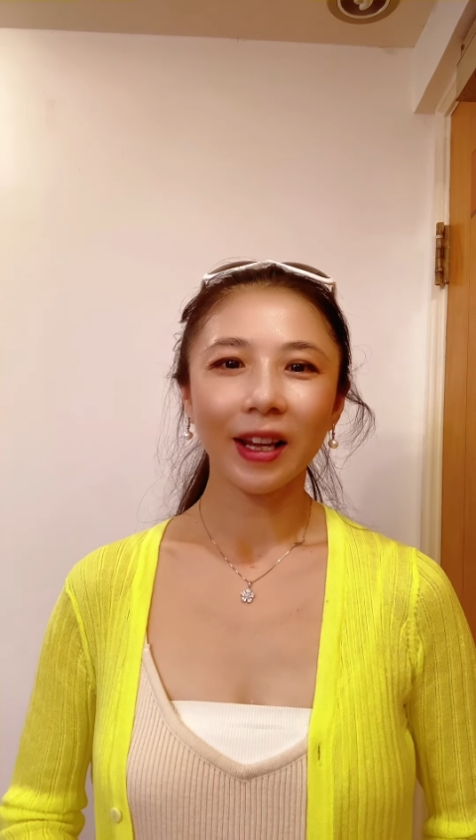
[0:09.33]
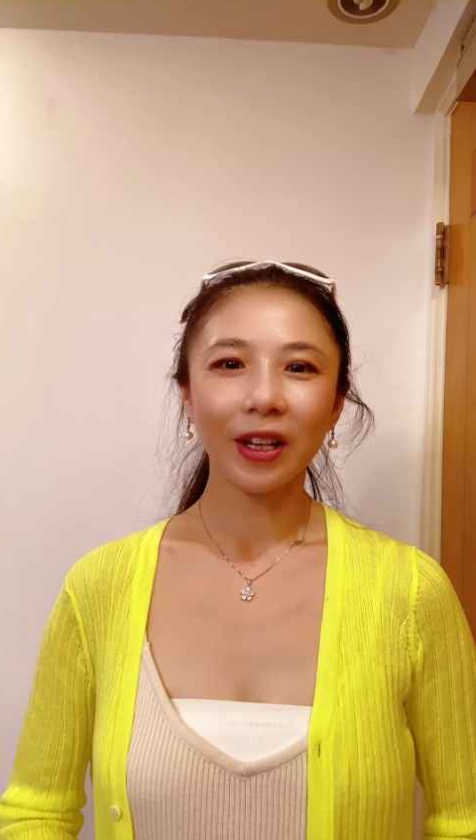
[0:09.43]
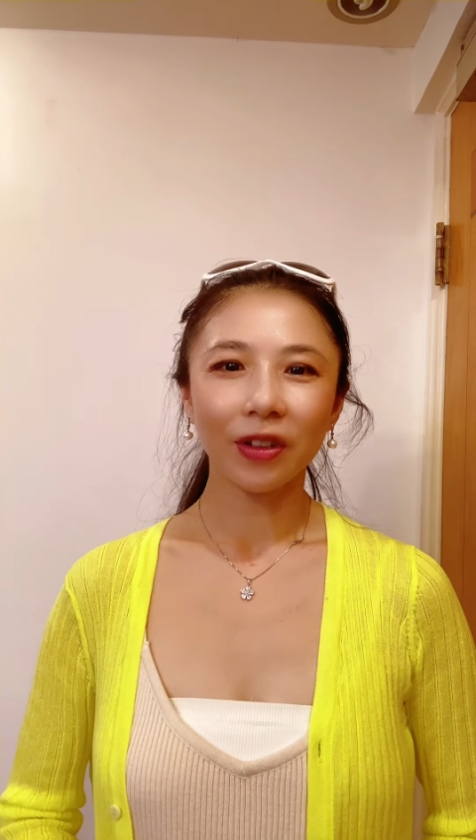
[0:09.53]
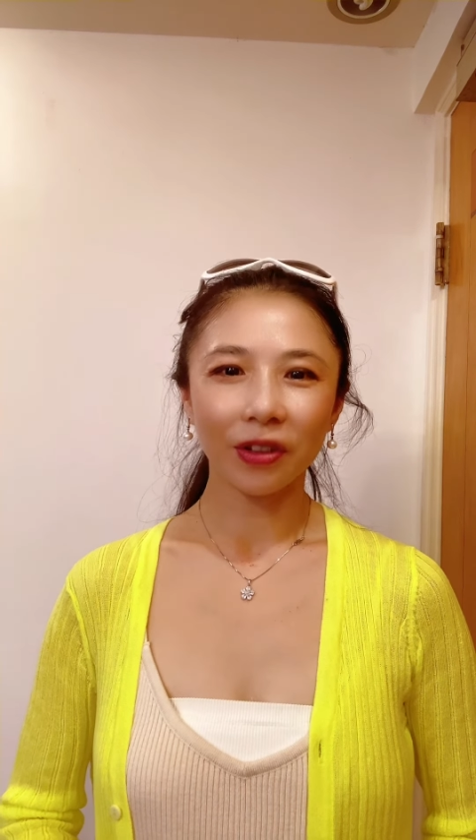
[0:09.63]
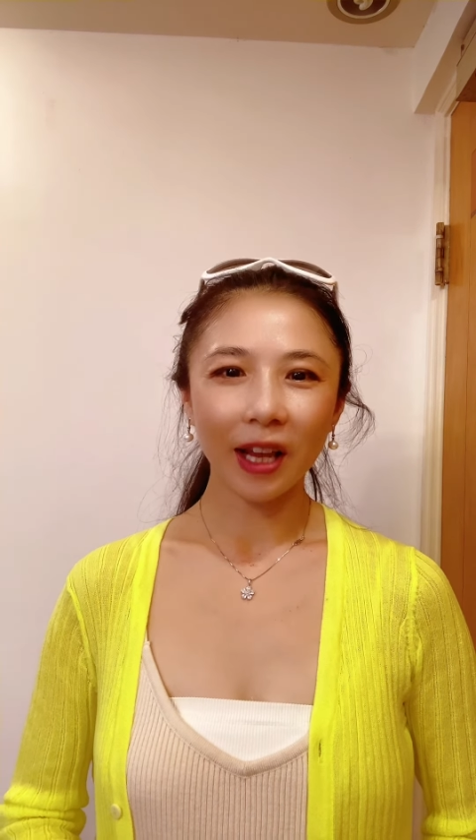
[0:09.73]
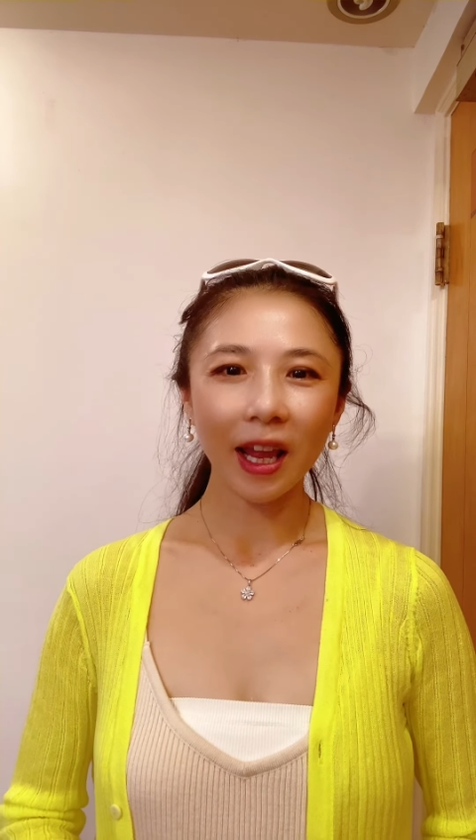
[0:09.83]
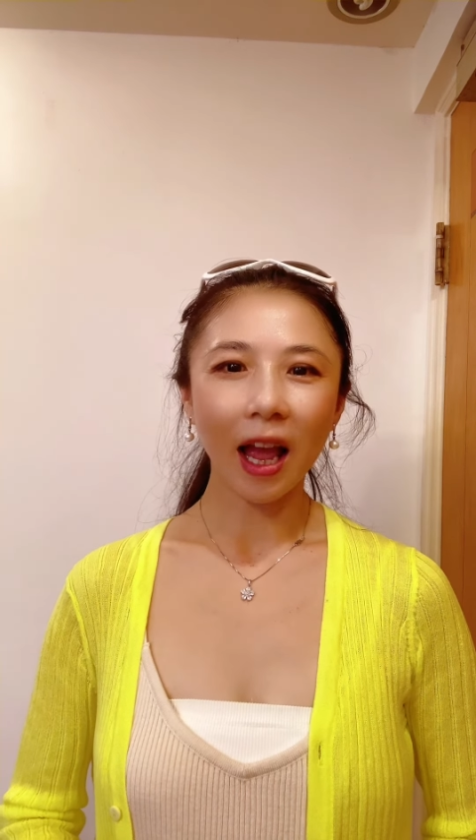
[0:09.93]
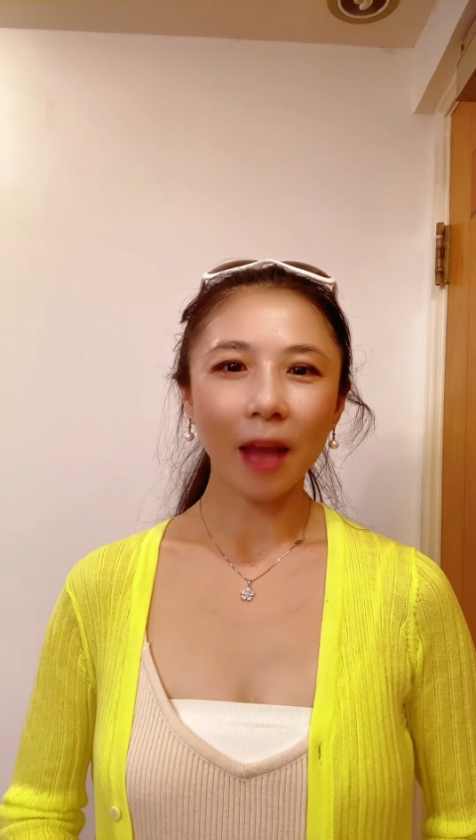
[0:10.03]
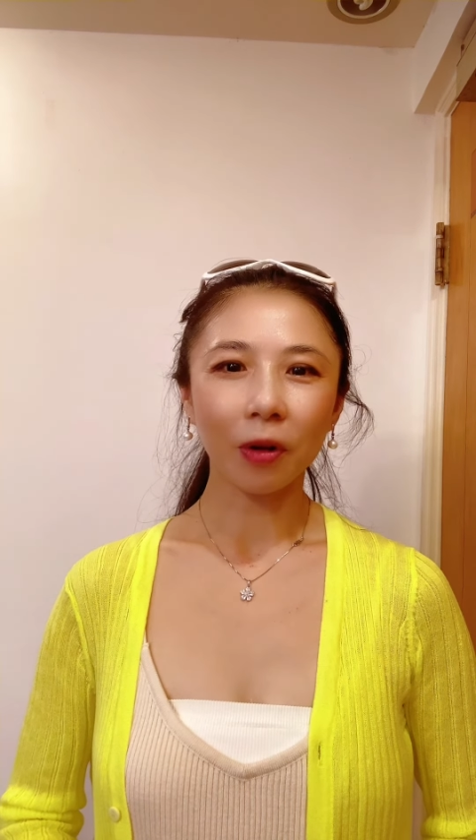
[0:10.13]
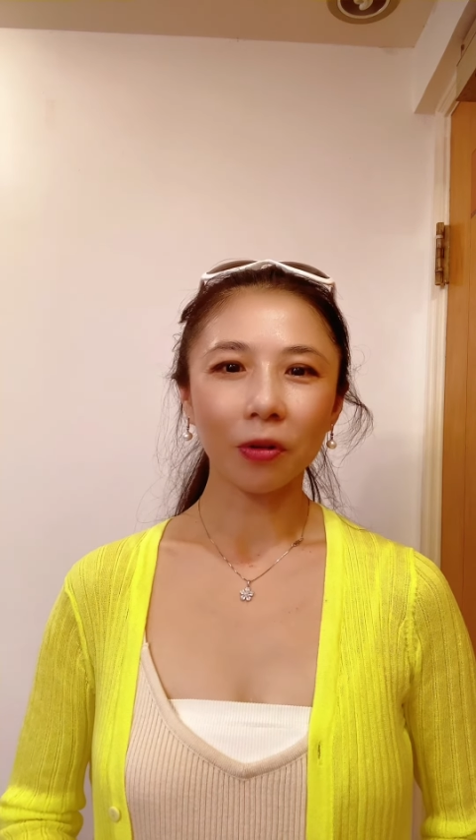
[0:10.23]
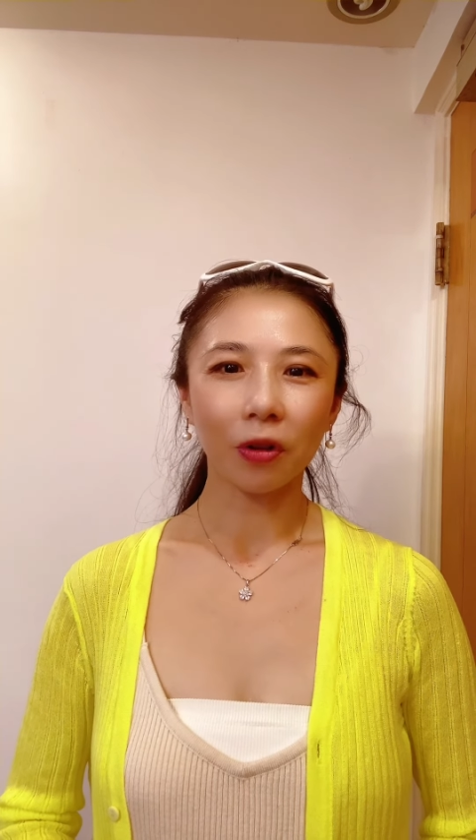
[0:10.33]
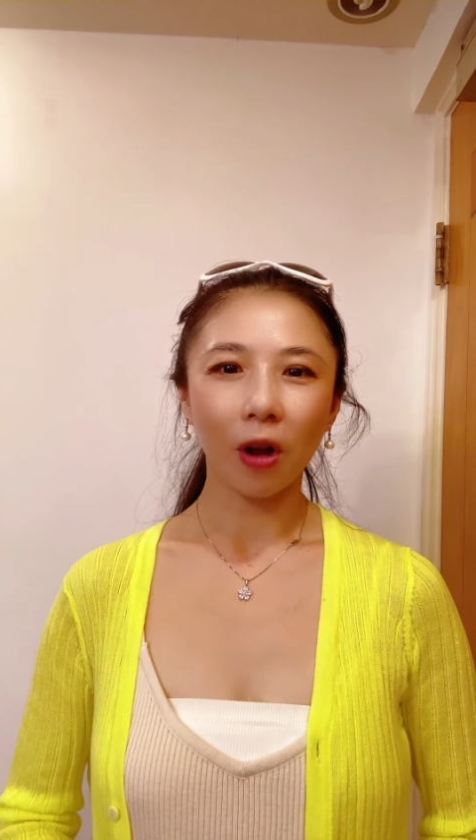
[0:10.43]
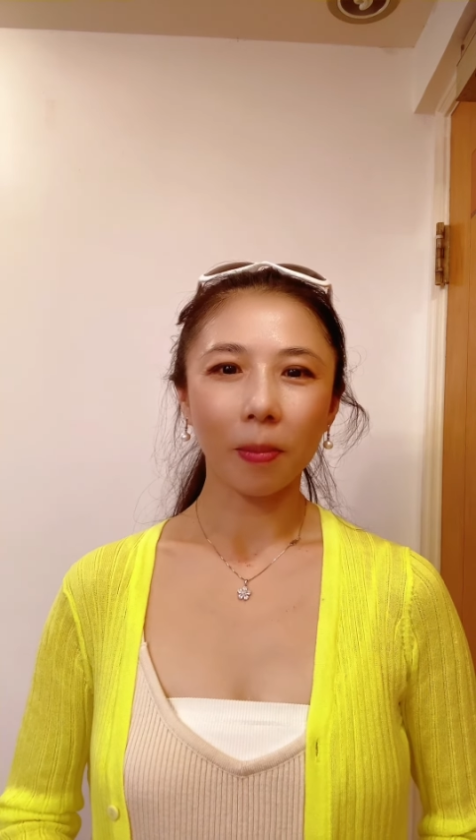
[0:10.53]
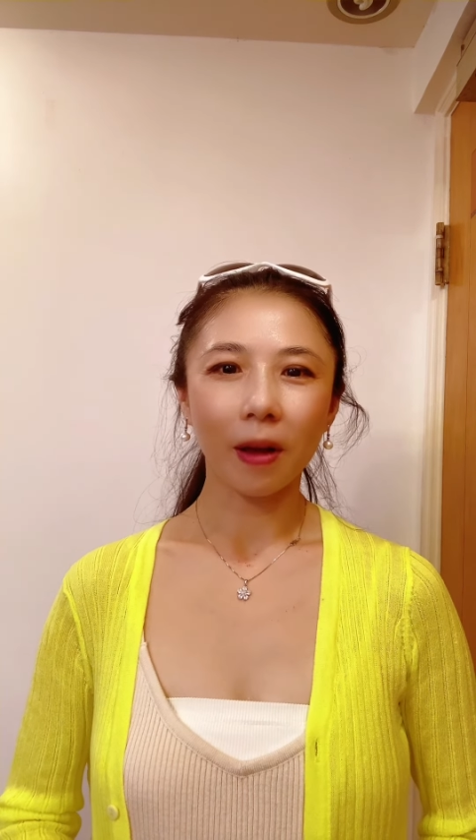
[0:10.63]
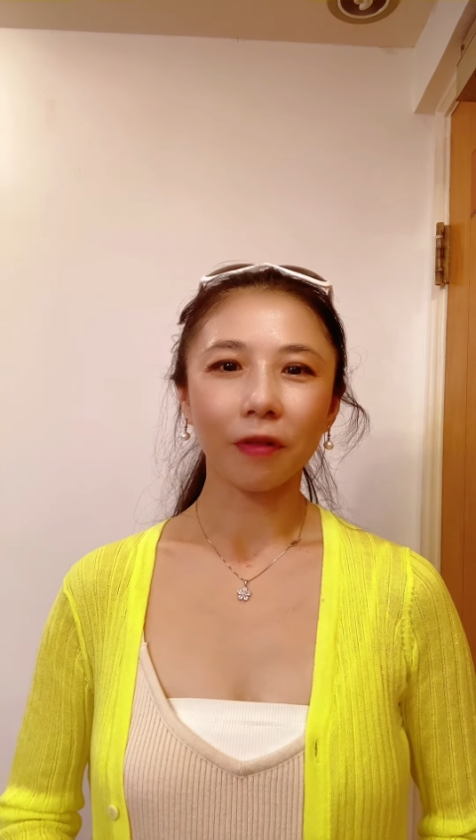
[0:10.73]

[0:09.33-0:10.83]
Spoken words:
Today I'm going to talk about